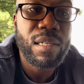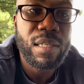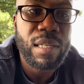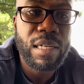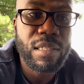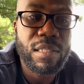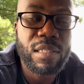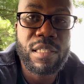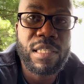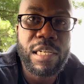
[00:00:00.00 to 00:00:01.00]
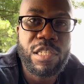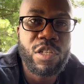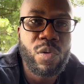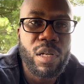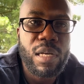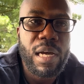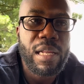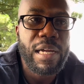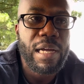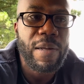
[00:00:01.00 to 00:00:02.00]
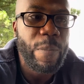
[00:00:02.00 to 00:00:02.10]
Like, the 6.2,